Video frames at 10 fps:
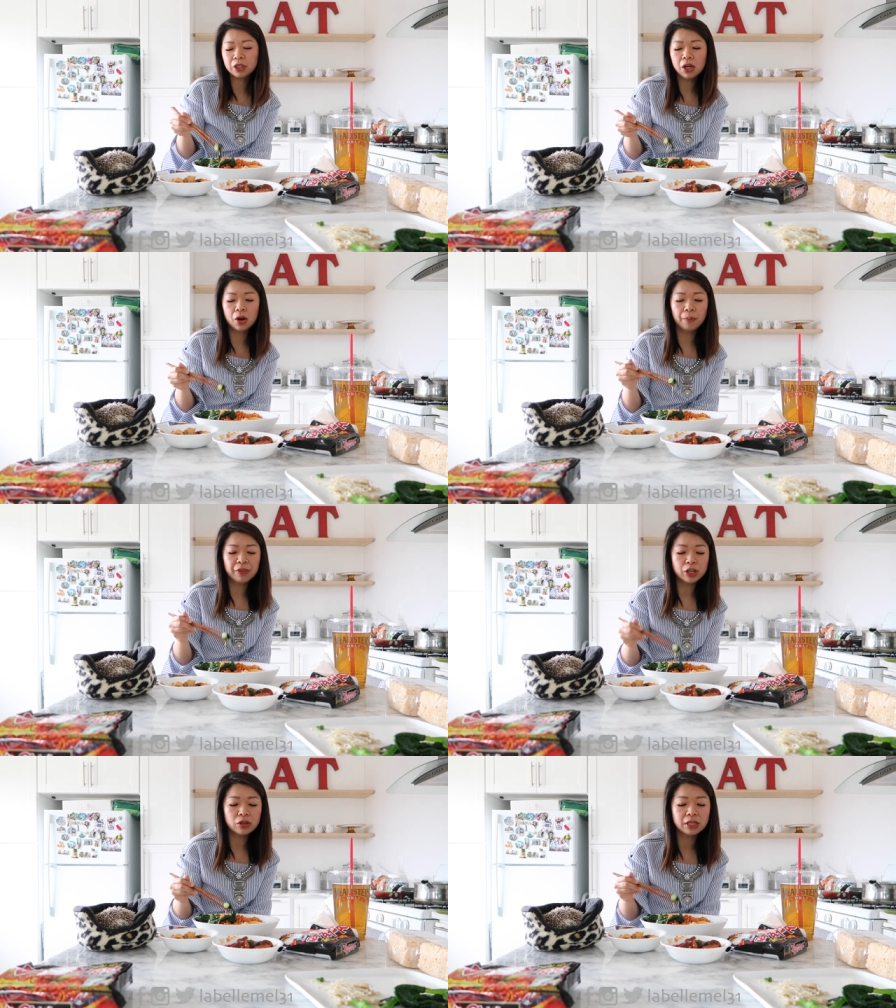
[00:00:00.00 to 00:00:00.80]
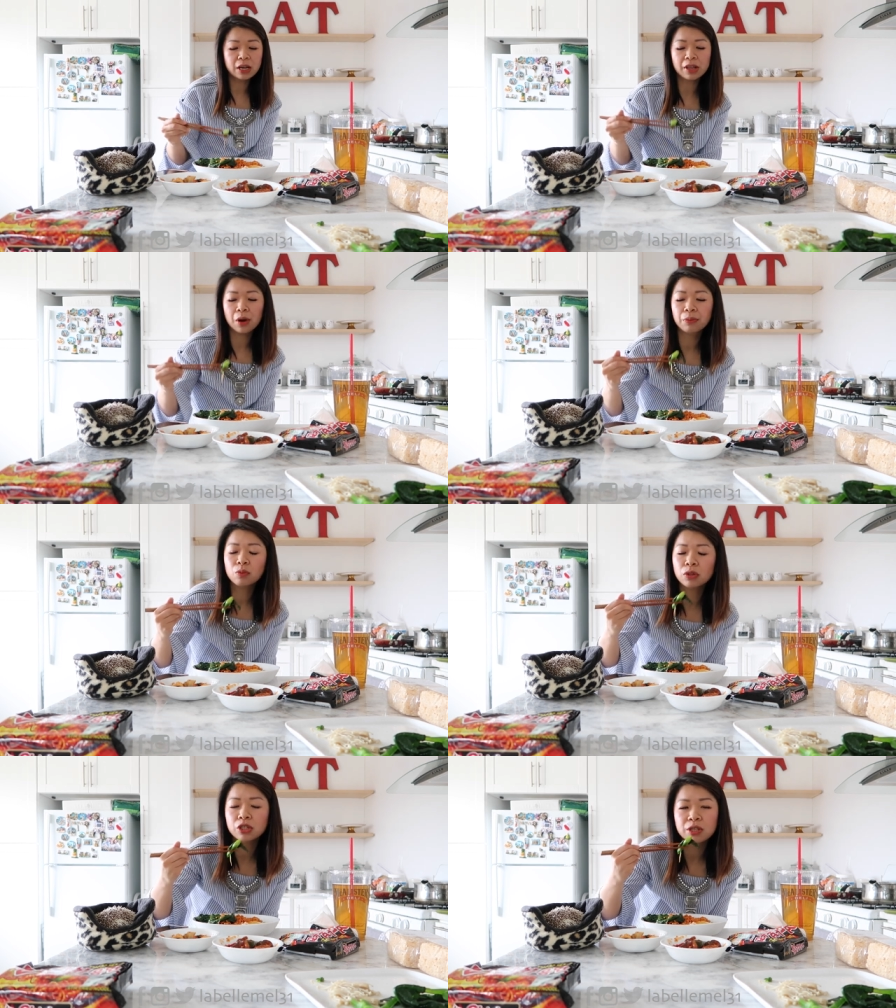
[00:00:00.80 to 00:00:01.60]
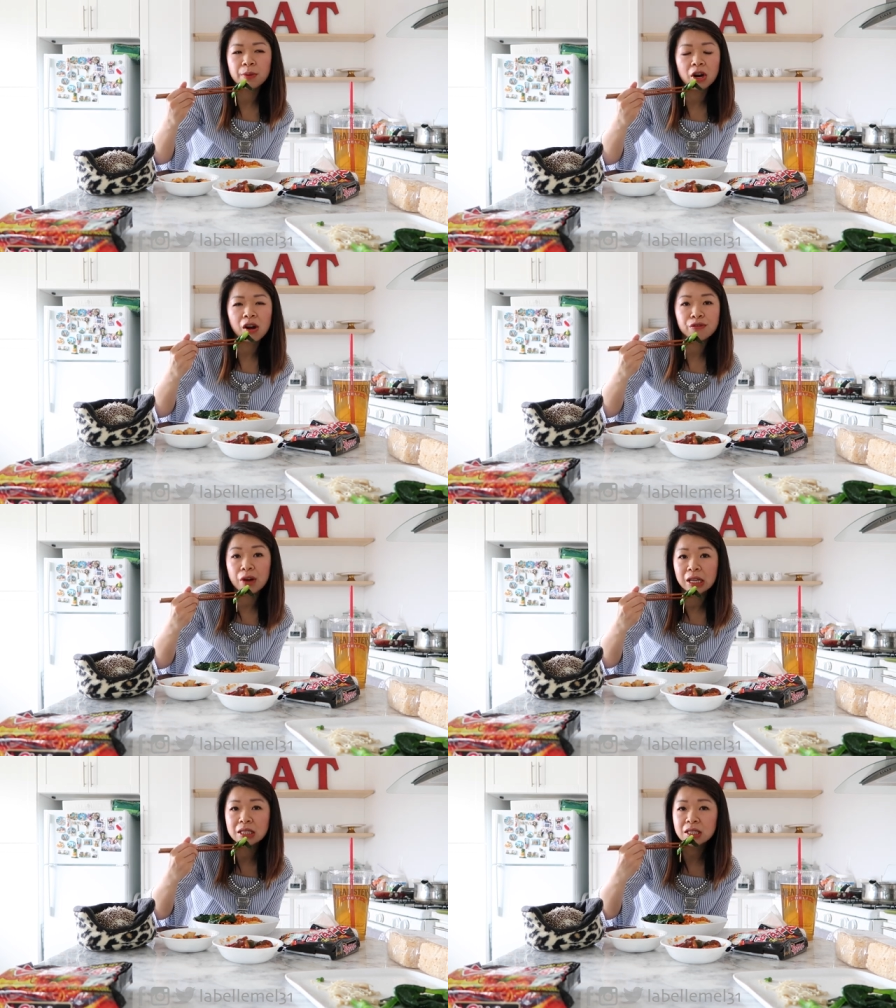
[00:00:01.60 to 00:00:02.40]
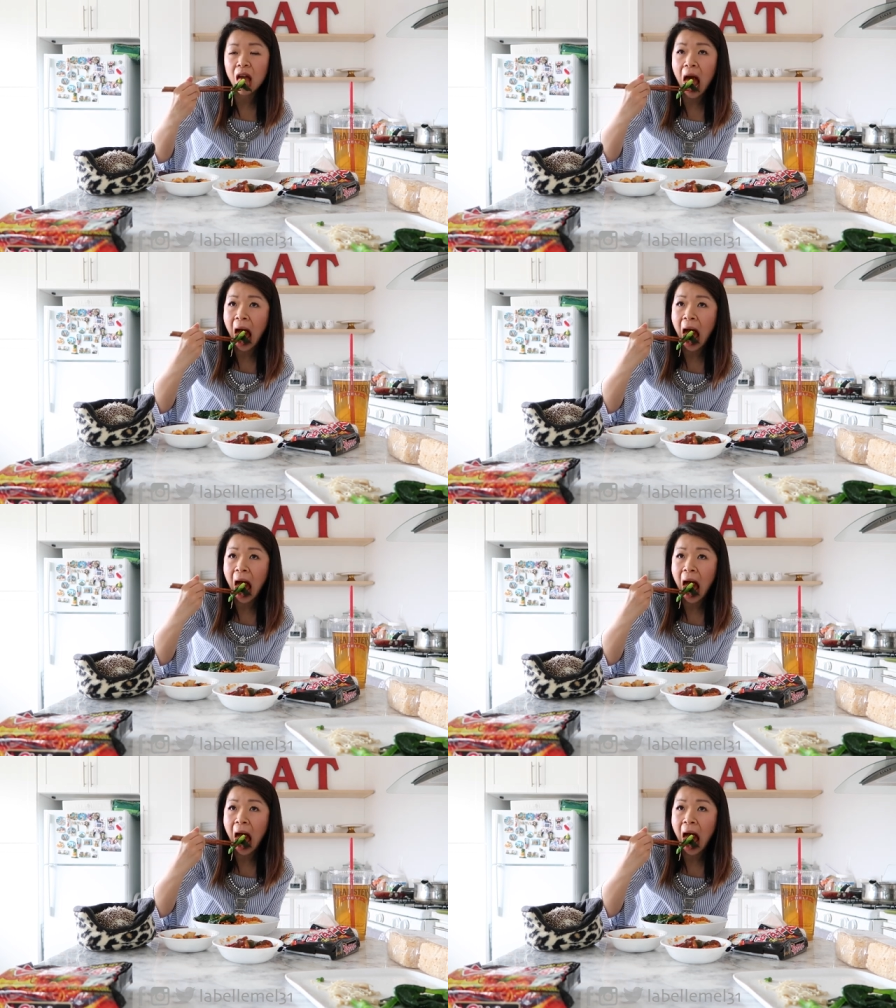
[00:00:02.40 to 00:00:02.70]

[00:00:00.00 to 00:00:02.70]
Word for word: you know, it turns out that we're just better off friends.